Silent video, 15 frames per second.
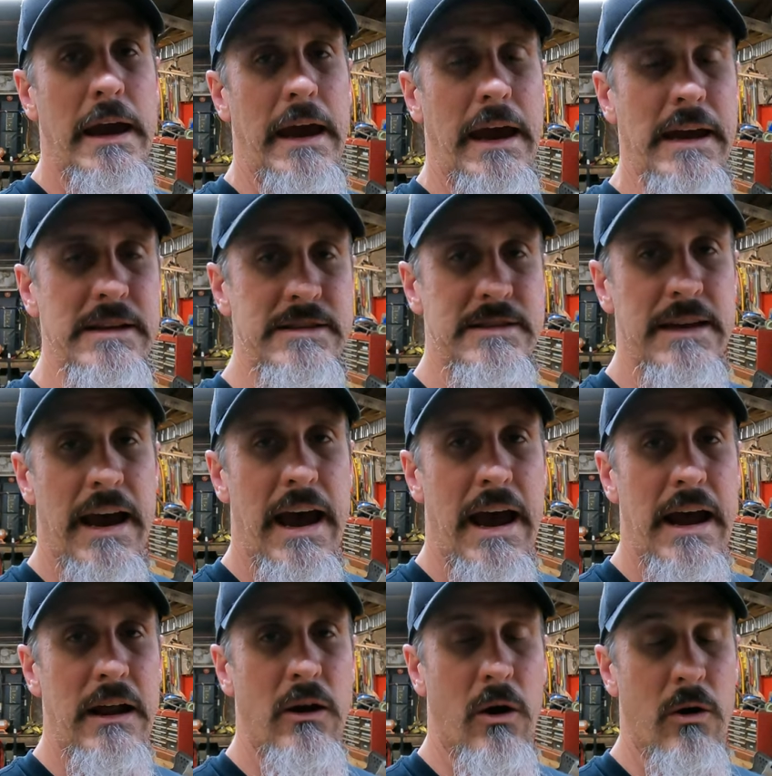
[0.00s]

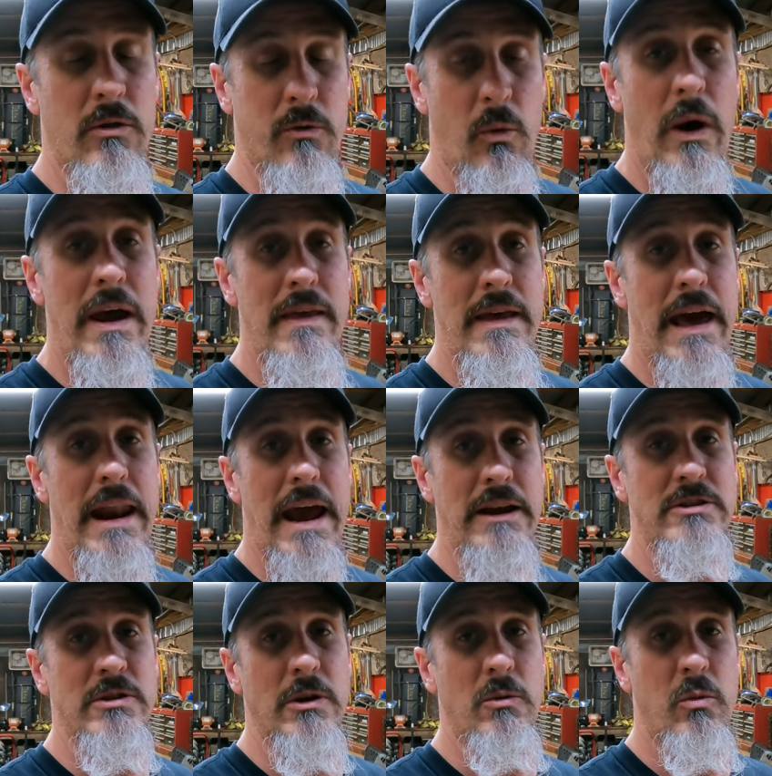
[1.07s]
Inside, or the way that
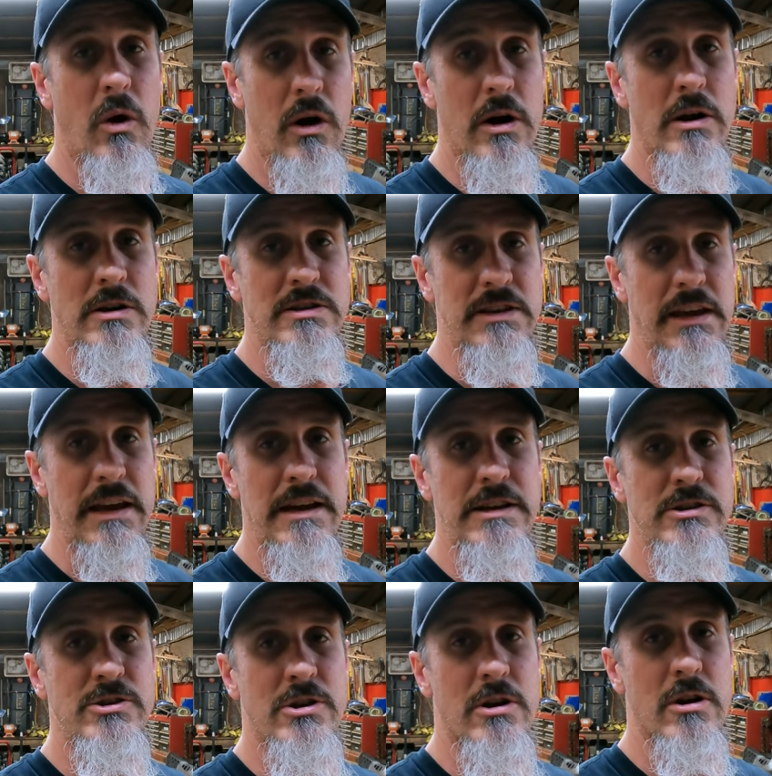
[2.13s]
actually works
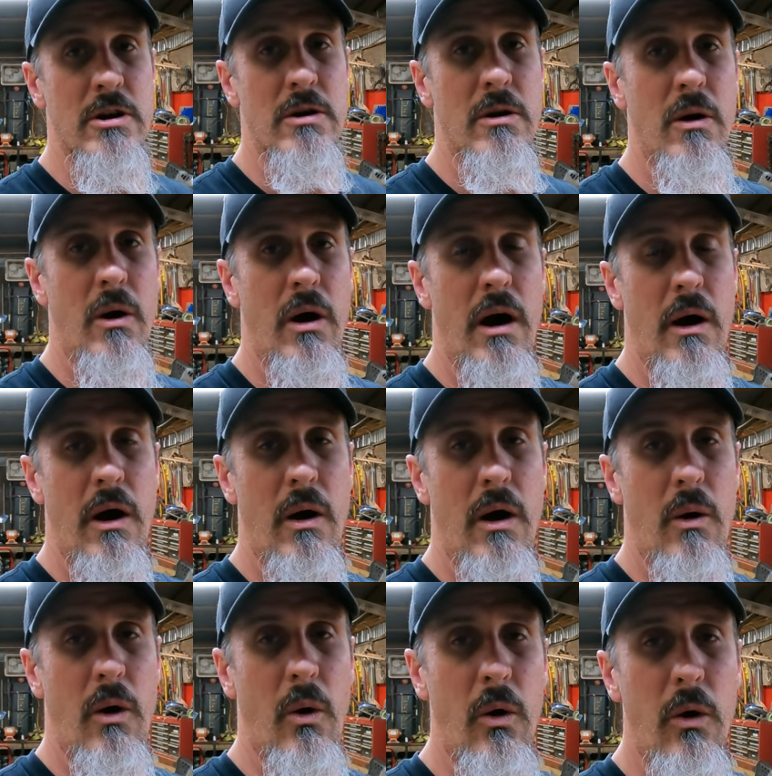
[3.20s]
is your
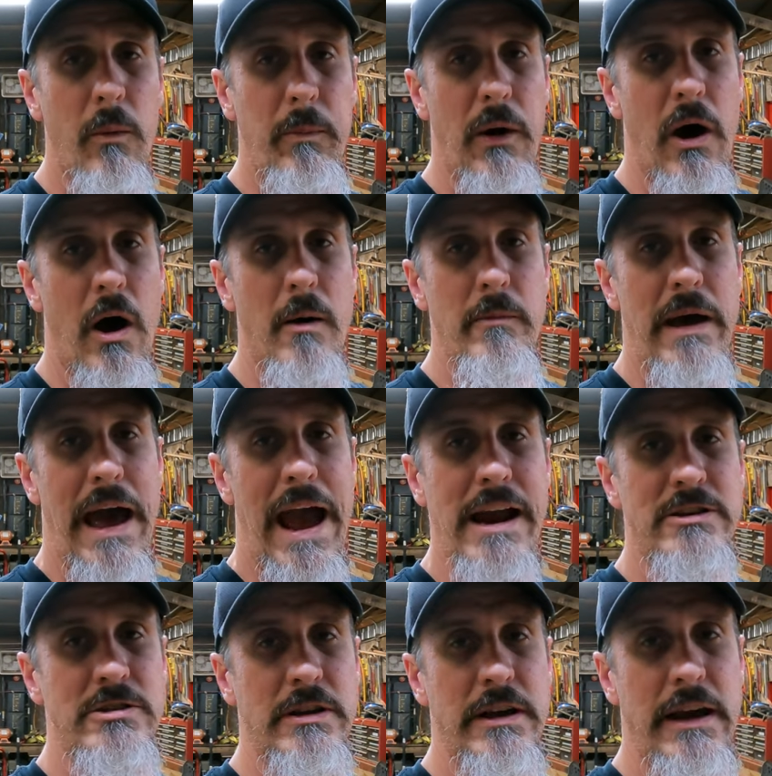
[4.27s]
oil pump
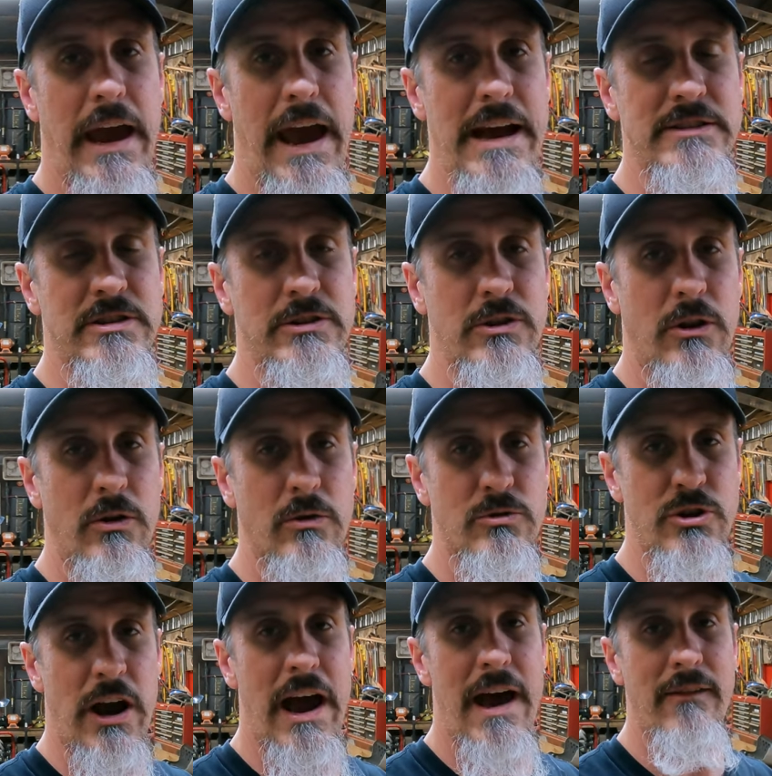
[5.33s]
actually has a little
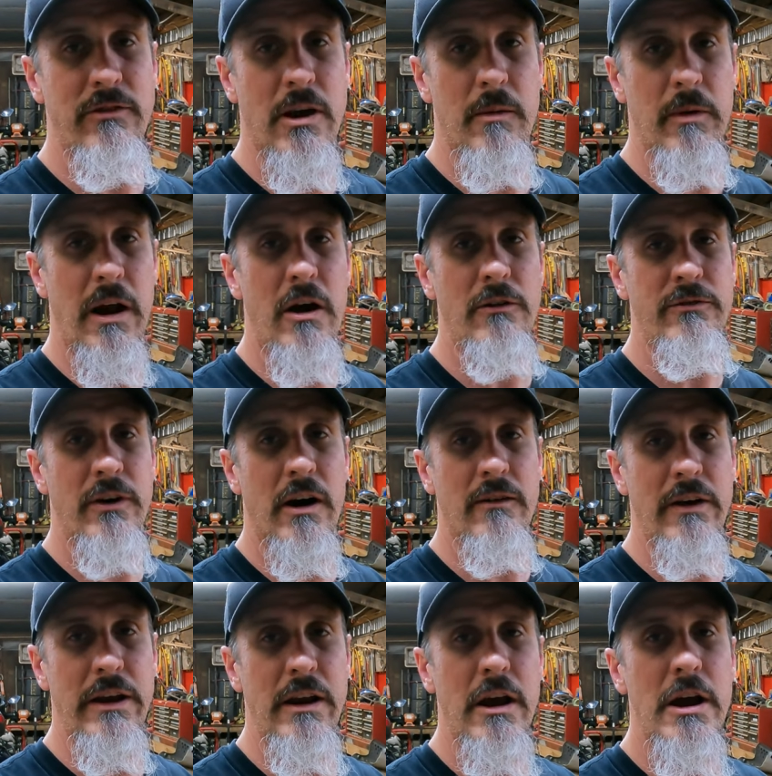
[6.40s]
drive coming off of
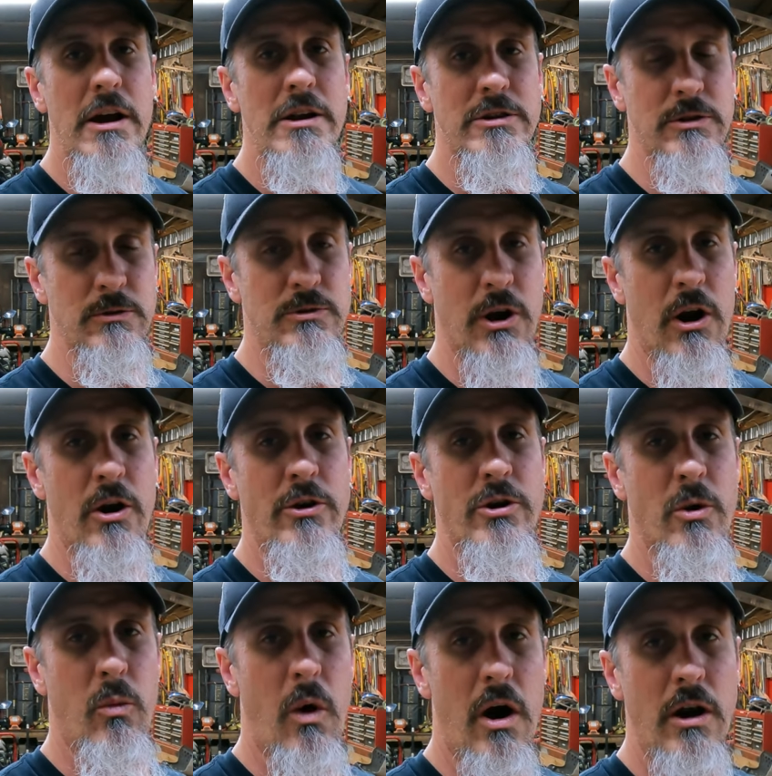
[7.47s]
it to turn
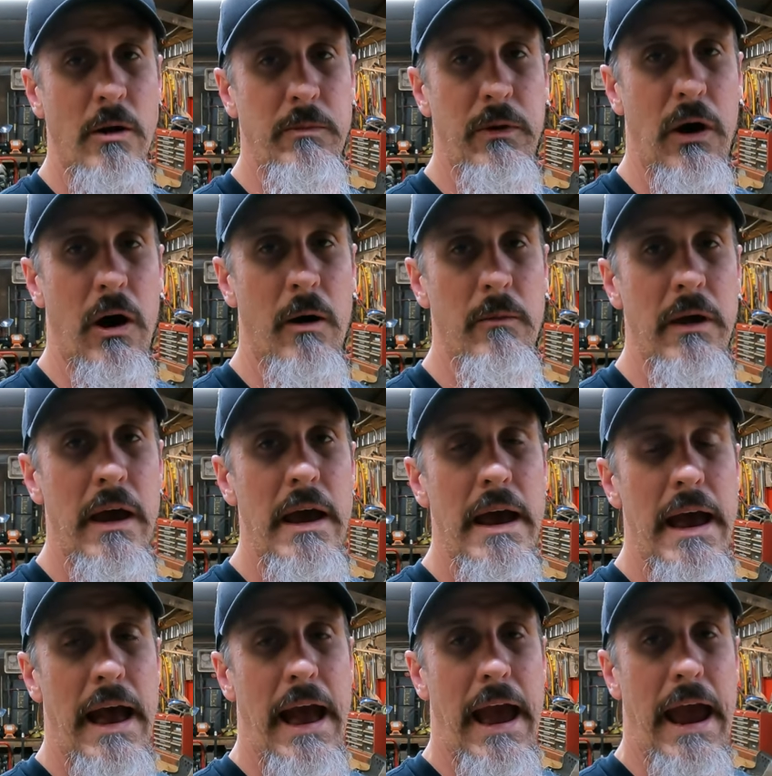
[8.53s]
your water pump
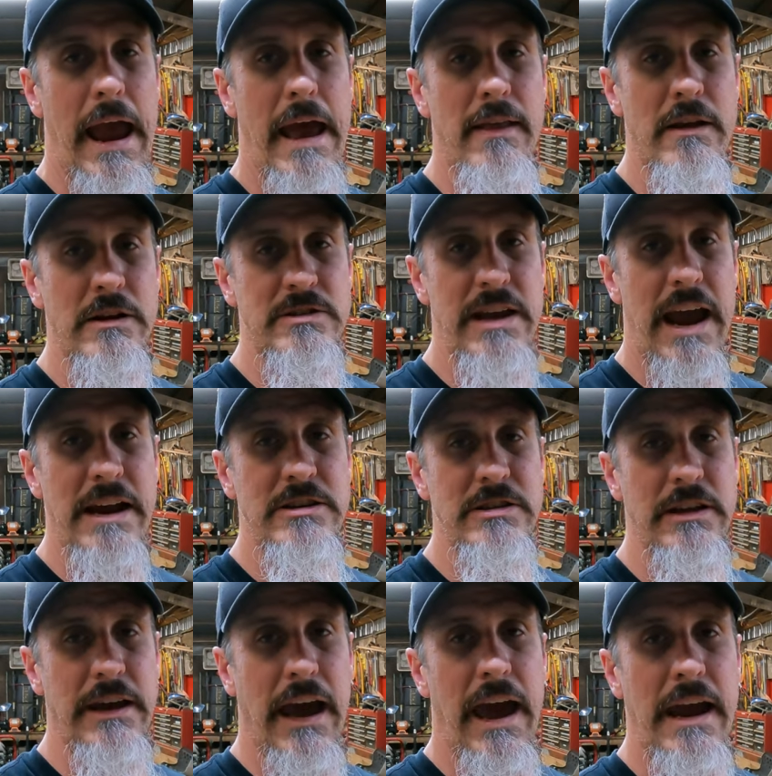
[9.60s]
and there's
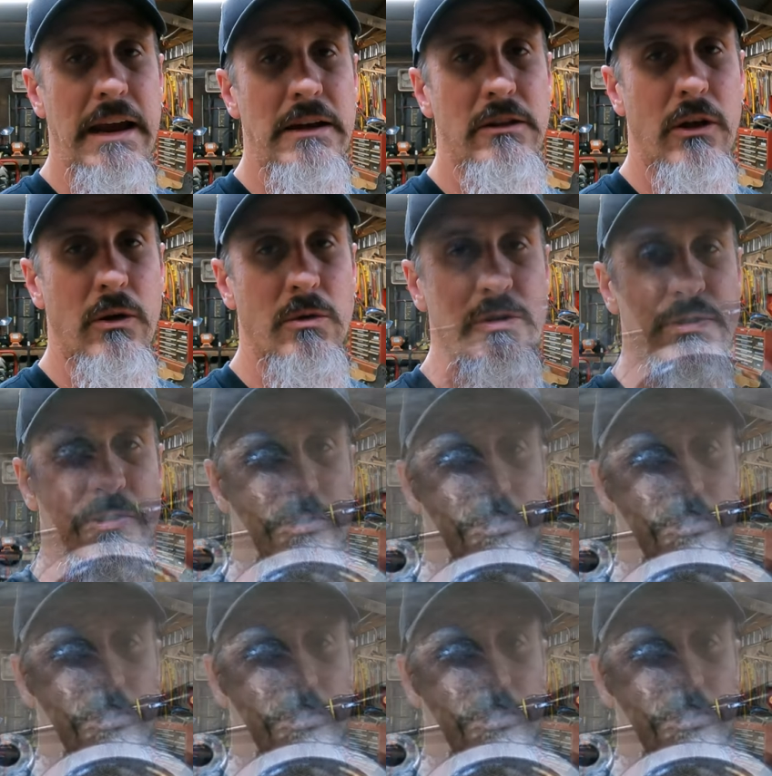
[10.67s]
actually a little